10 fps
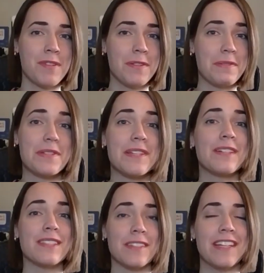who's still
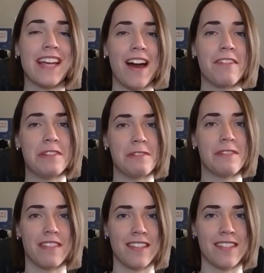learning how to do the
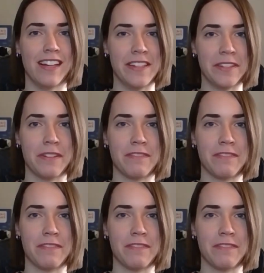things that I do every